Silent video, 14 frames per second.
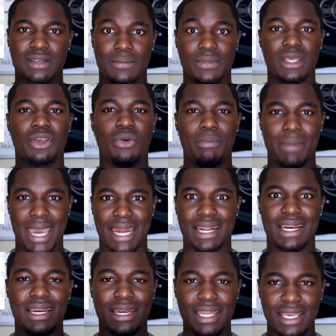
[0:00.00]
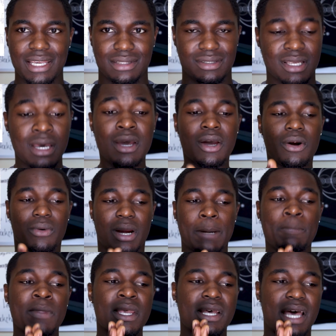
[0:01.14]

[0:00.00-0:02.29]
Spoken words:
something humanity needs, right?